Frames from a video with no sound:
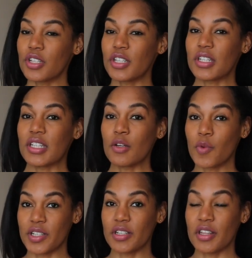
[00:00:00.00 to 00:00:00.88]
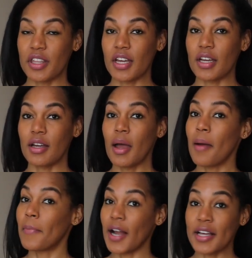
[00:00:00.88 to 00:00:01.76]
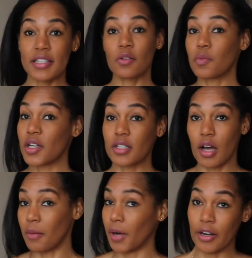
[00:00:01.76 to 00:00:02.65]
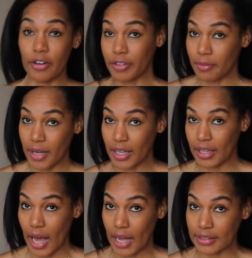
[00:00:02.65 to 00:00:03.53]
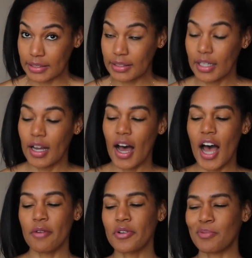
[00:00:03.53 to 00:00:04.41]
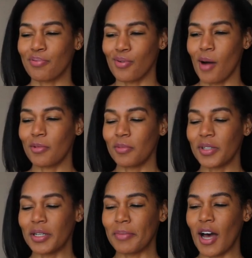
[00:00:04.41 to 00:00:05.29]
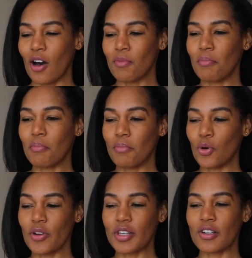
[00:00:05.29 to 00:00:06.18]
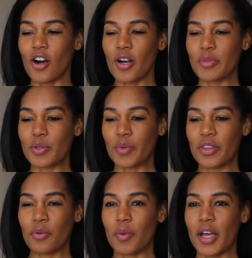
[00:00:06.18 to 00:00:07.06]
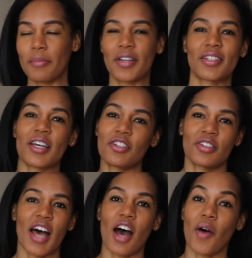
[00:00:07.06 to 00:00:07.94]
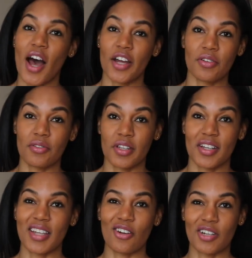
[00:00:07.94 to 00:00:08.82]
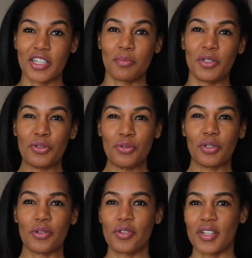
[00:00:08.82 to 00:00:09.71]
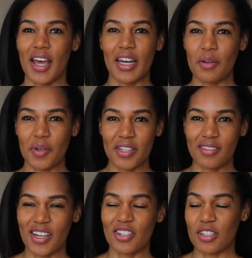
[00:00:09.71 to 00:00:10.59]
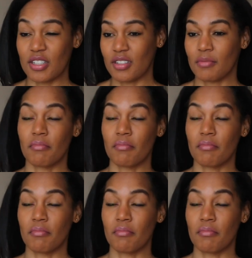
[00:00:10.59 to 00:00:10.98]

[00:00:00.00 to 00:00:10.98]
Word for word: distancing wasn't a thing, but I still wasn't up under them like that. I was probably about more than arm's width away because that's just how I do things. I don't like to be too close to anyone. I just,